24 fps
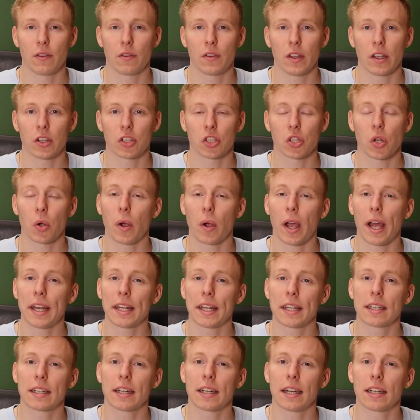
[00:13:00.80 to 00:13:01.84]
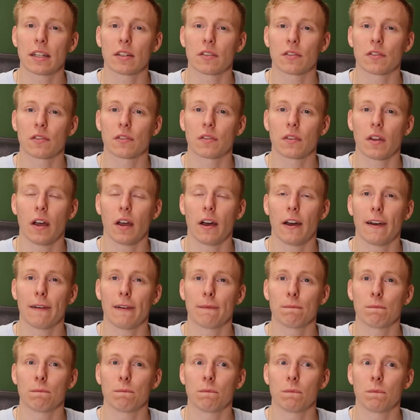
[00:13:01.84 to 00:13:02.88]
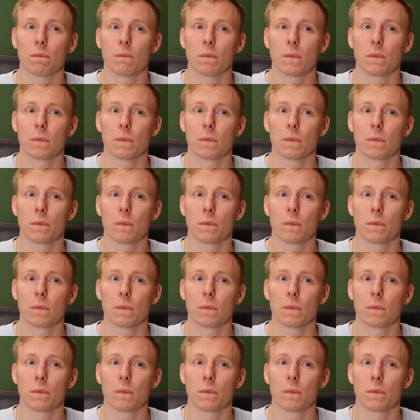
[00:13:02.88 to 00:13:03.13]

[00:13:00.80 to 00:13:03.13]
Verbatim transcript: if they show any kind of um,